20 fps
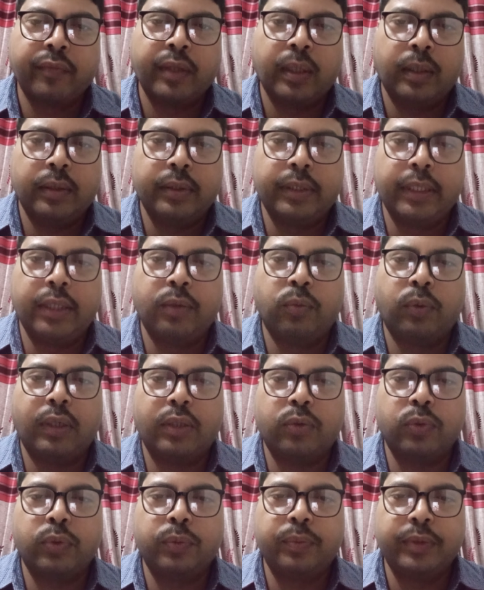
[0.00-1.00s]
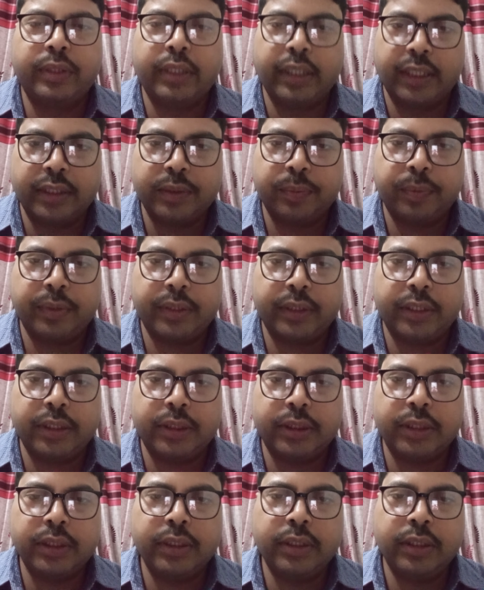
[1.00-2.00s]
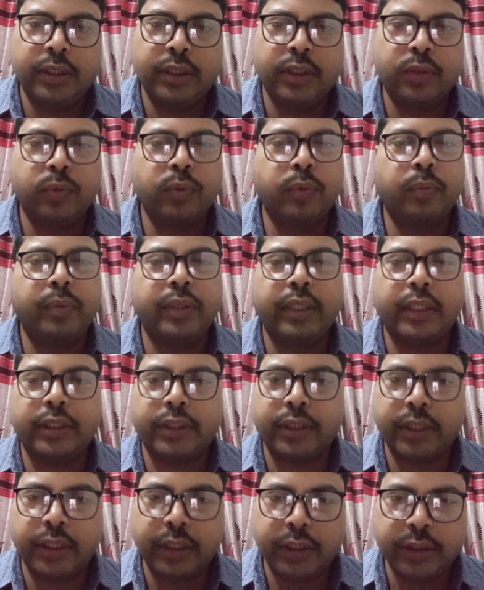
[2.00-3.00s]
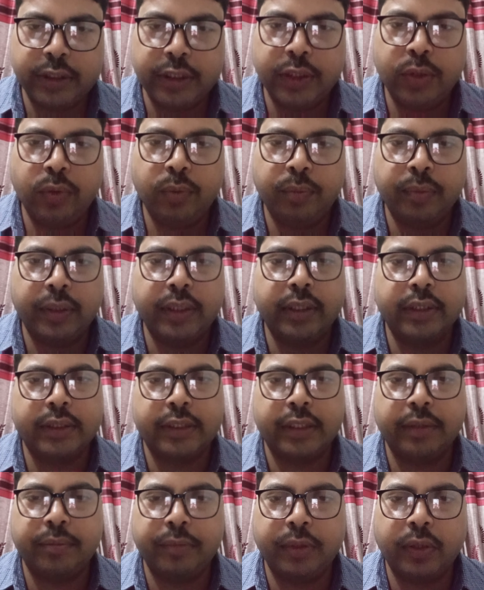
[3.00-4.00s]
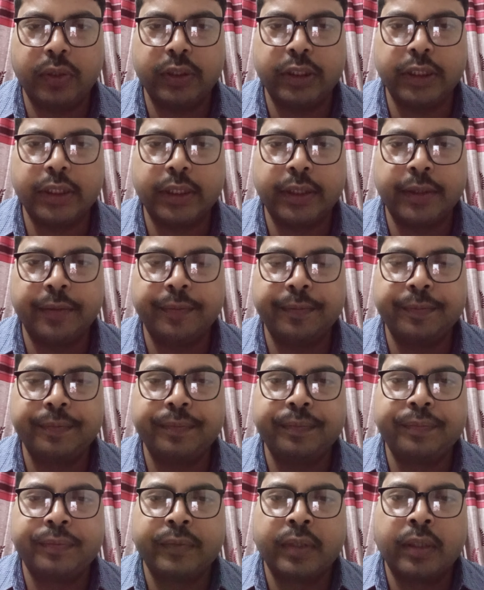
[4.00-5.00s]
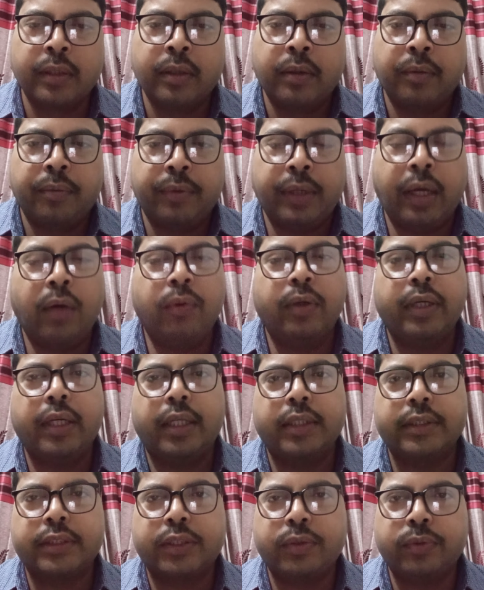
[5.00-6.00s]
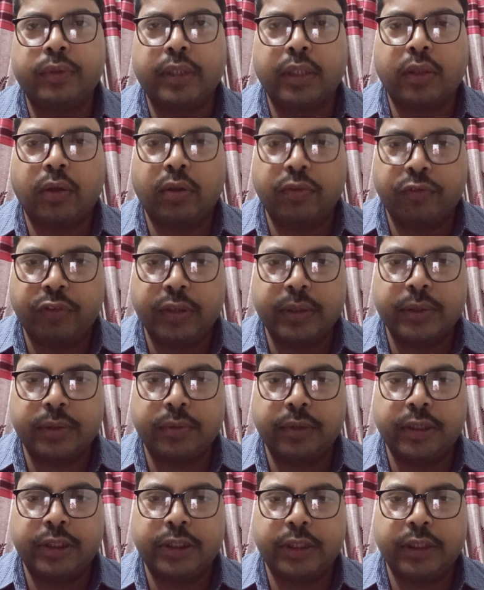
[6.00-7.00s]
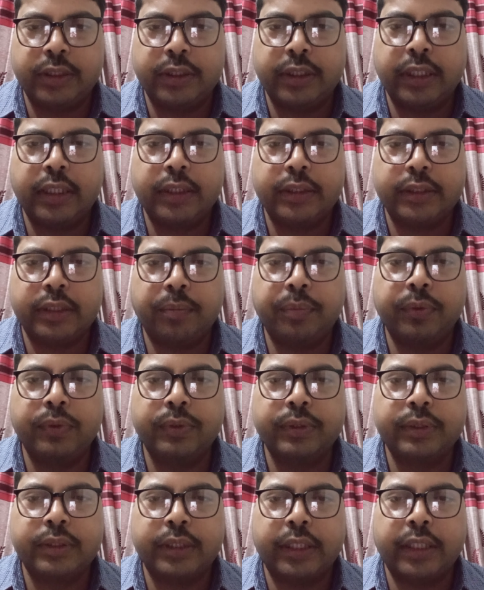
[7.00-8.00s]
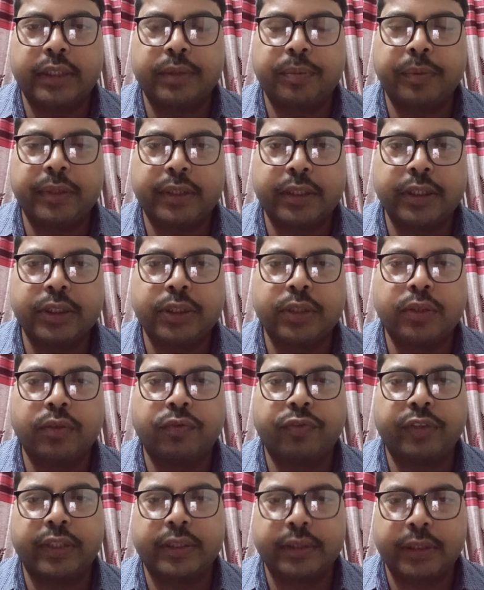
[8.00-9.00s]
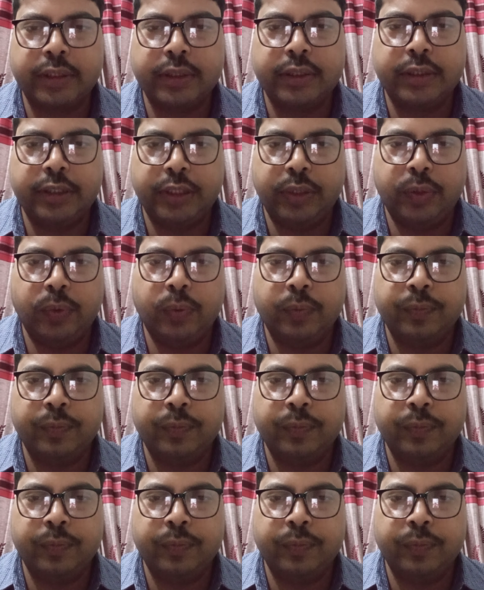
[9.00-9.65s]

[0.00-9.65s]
then what would be the expectation? It will be naturally 0 by the same logic. Now I ask you the converse question, that suppose expectation of x is 0,